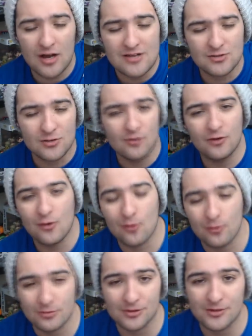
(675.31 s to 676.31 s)
Riser over at
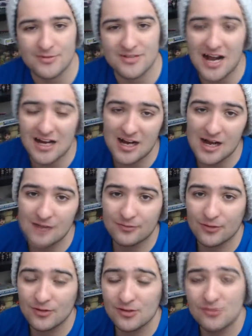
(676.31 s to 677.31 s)
orbitalgrips.com
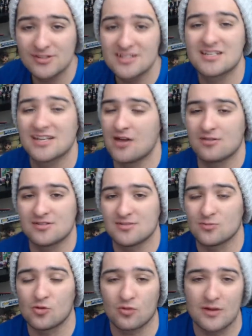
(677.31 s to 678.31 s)
for a little discount on
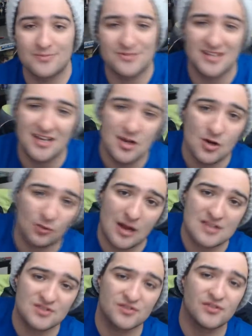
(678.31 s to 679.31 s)
some grips.
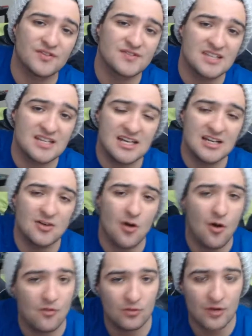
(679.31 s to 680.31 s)
Riser15
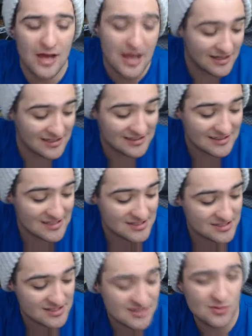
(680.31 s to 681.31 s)
over at
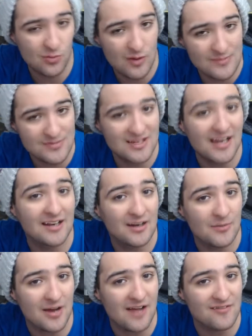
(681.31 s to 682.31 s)
Ignition's website, and
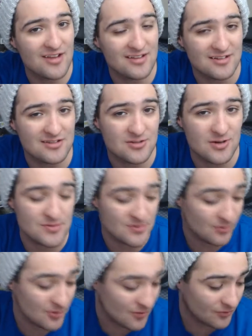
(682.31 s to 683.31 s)
I'm going to have that in the
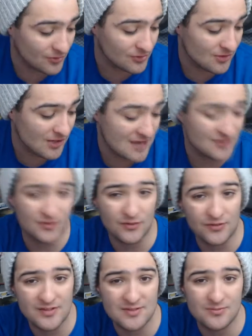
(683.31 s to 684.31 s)
description below for you guys for
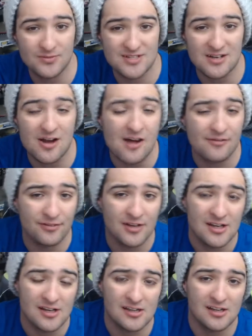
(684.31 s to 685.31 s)
15% off
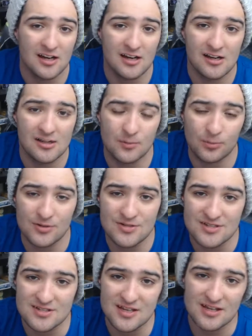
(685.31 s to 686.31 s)
your
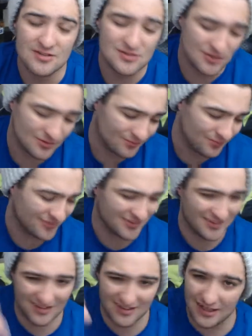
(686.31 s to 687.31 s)
purchase there. So
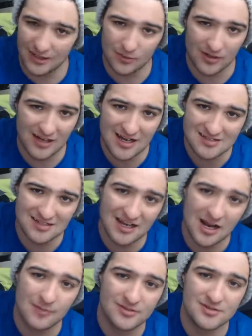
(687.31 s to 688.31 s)
anyway, guys,
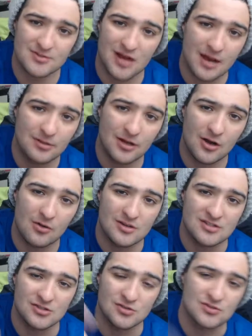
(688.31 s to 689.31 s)
like, comment, subscribe like
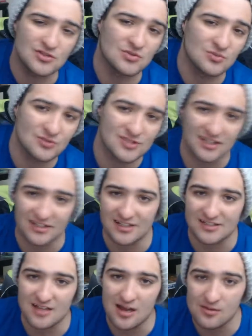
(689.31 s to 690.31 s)
always, and YouTube. We'll check you
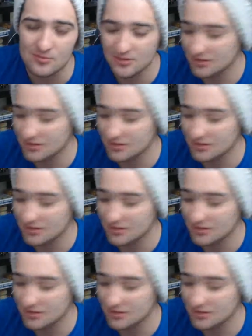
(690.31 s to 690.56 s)
next time.